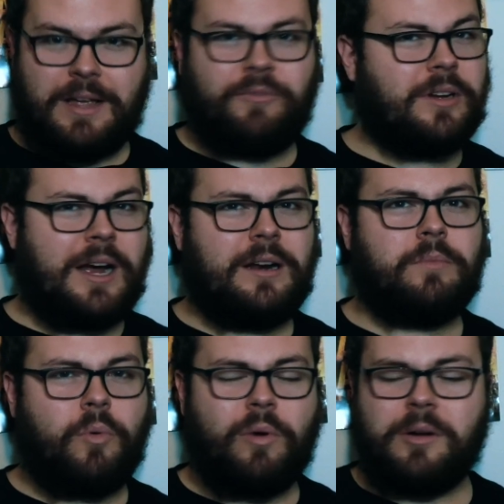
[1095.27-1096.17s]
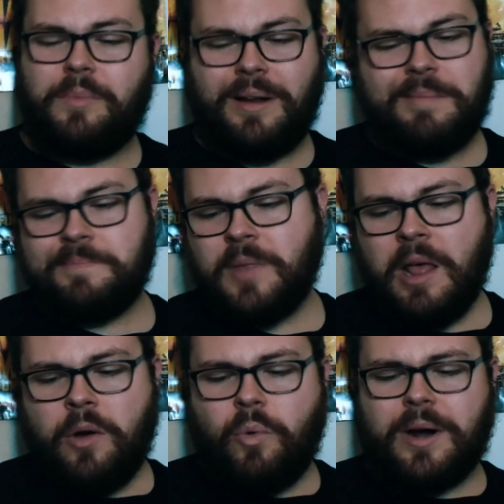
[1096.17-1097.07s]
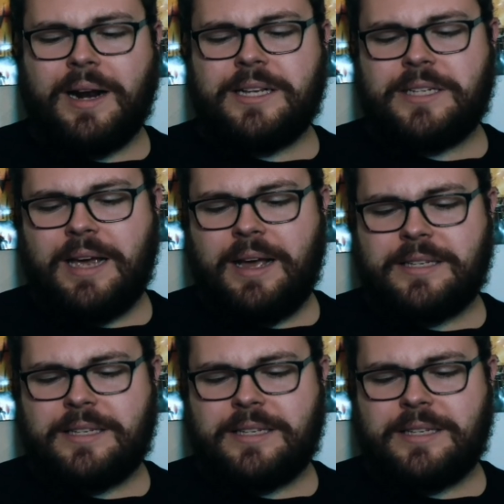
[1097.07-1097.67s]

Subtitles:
Definitely not number 1. But what can I say?